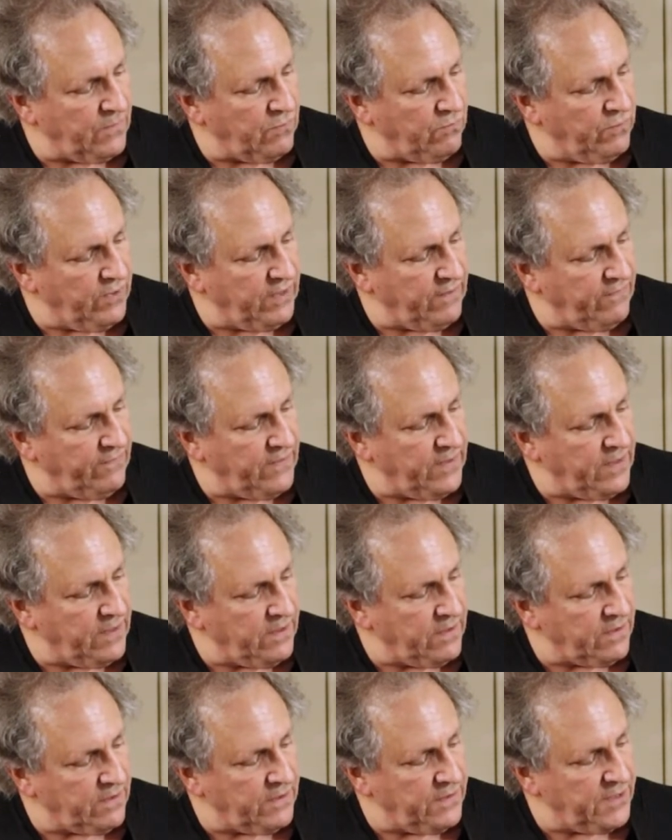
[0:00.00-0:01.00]
ring
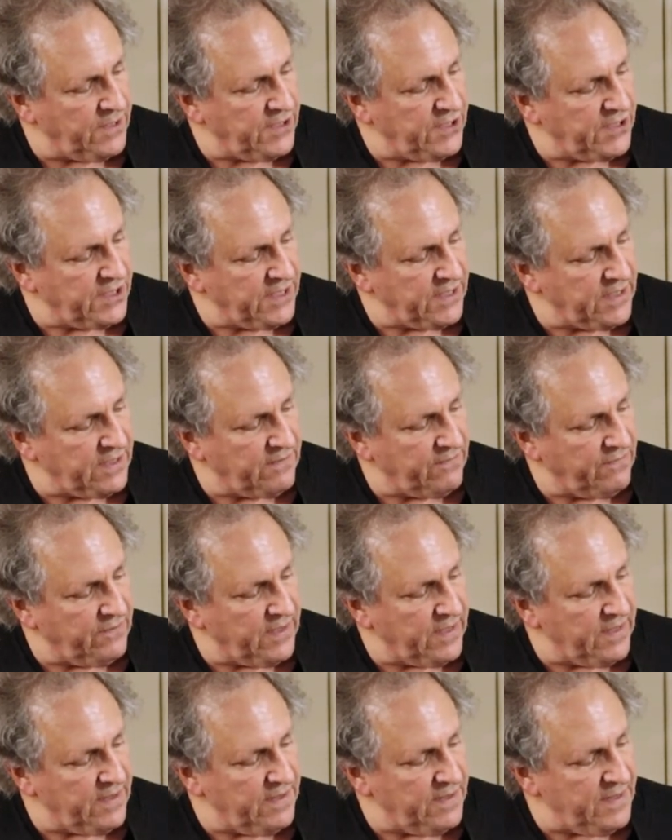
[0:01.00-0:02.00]
finger on the 6th
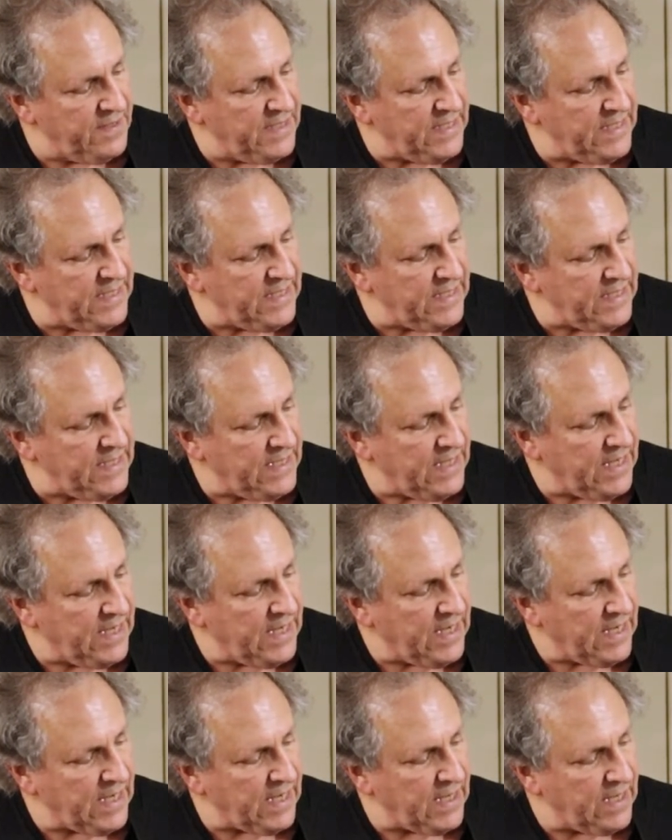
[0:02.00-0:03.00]
fret of the D,
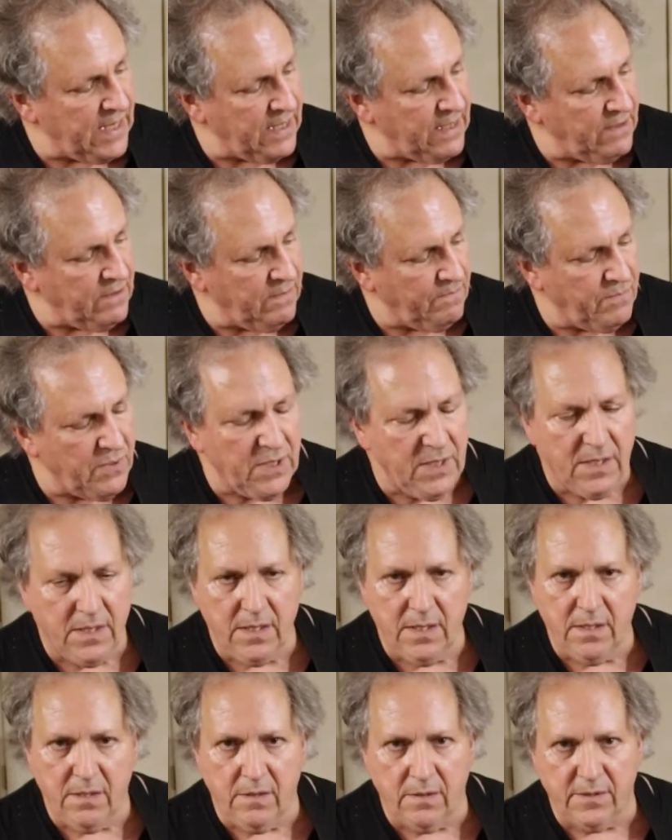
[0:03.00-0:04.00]
and your
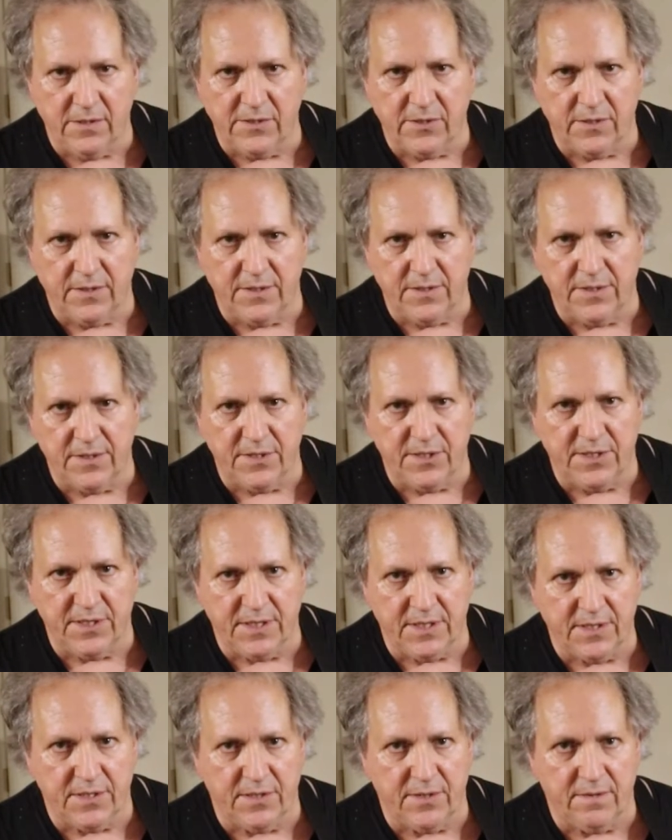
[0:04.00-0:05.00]
pinky goes on the
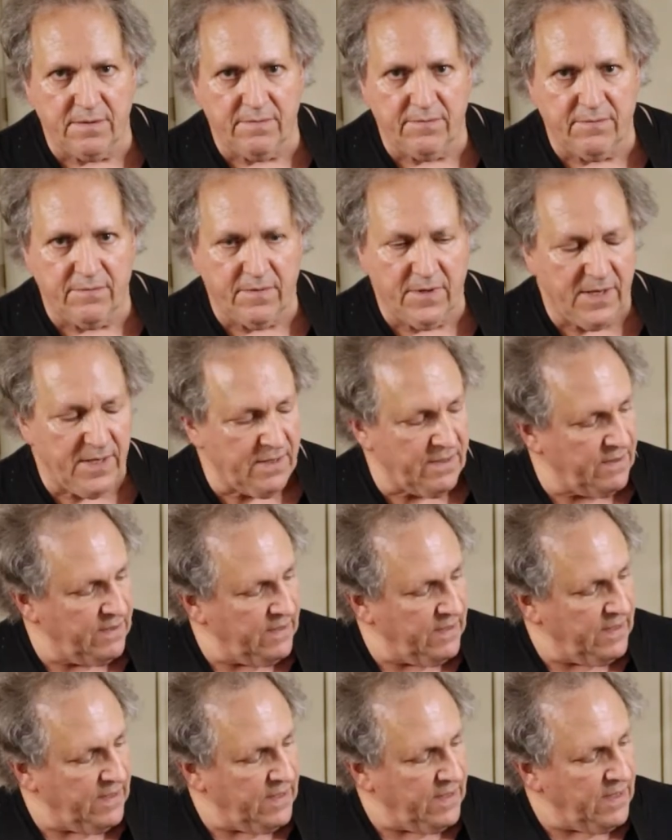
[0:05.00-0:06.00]
6th fret
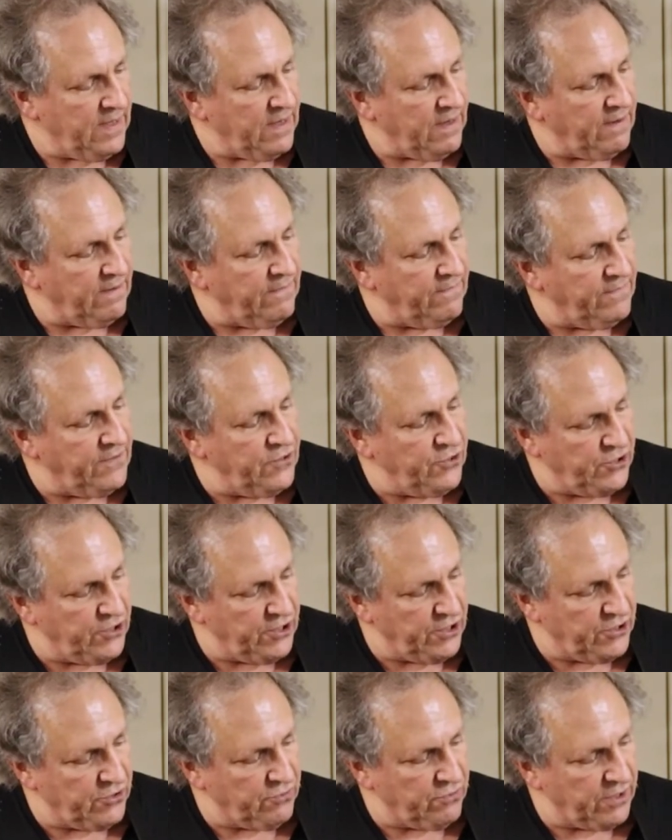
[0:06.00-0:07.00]
of the G
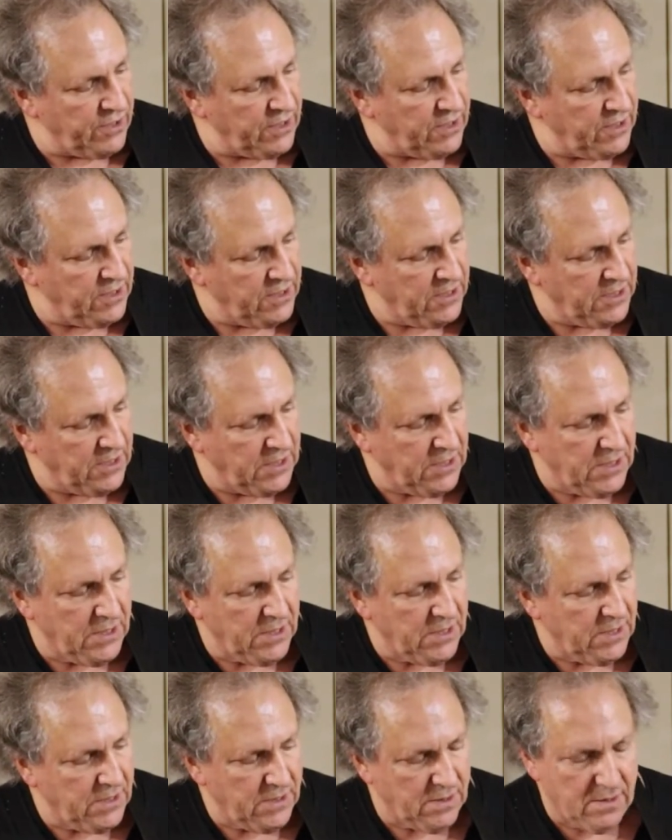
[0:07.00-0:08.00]
string.
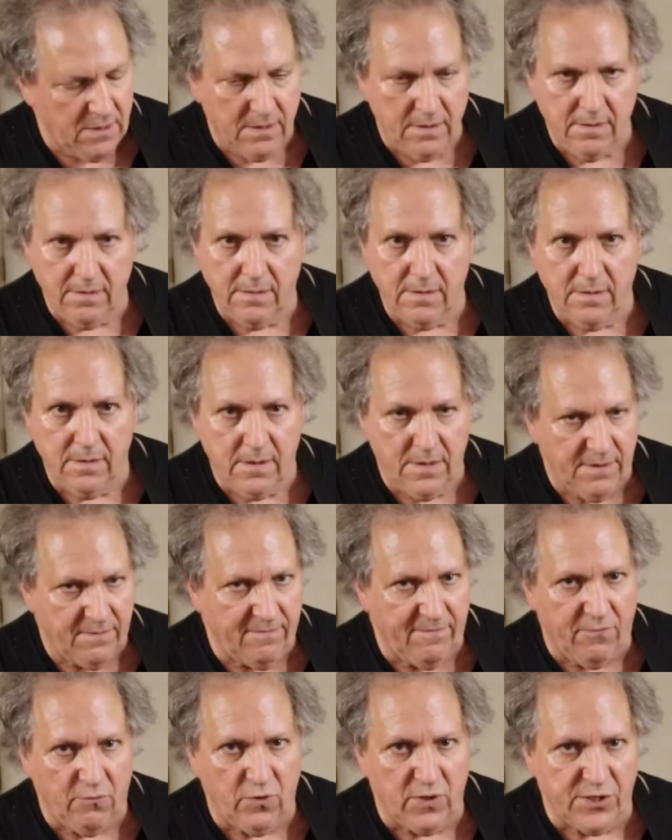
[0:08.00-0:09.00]

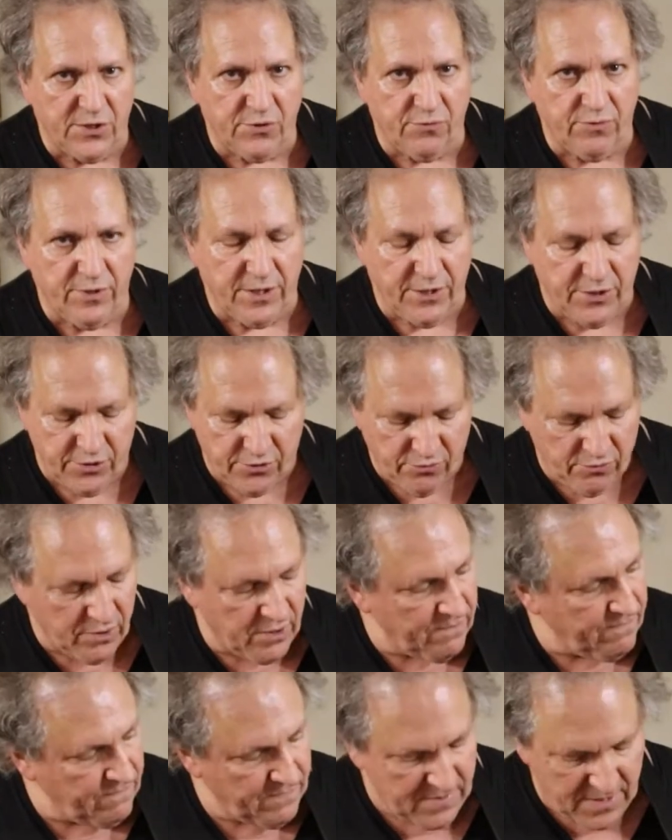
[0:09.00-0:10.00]
4-string
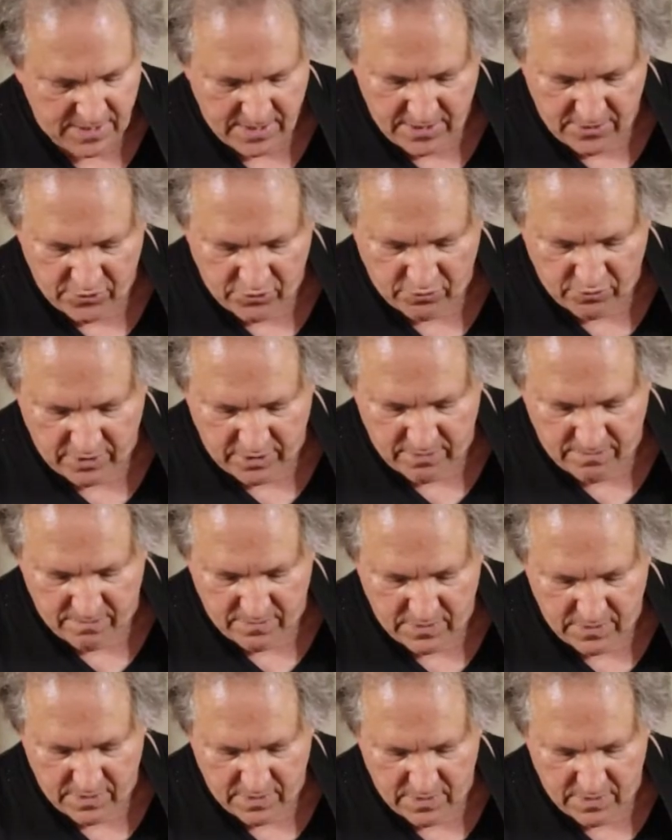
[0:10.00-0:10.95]
strum. Try to